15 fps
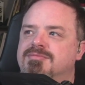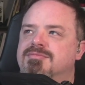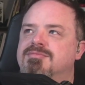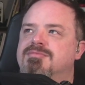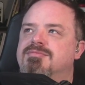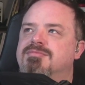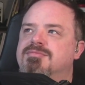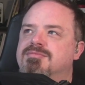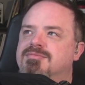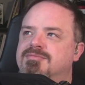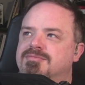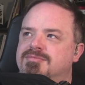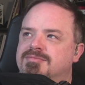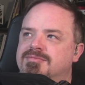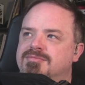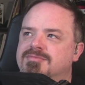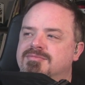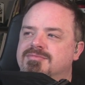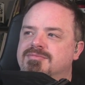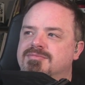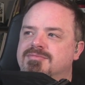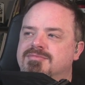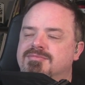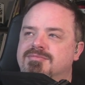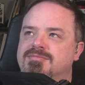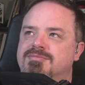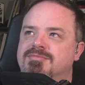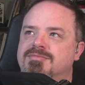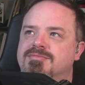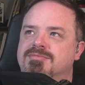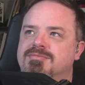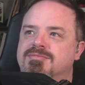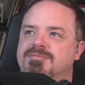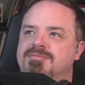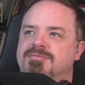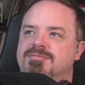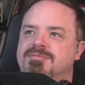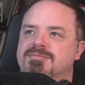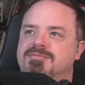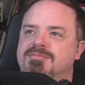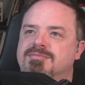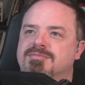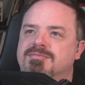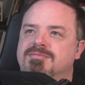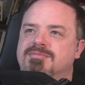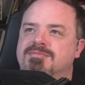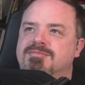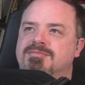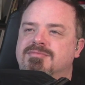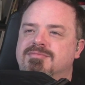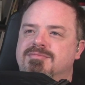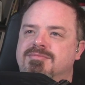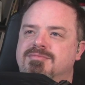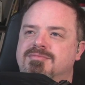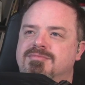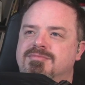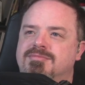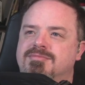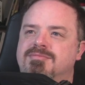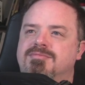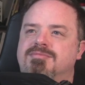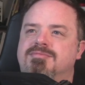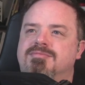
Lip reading: (not speaking)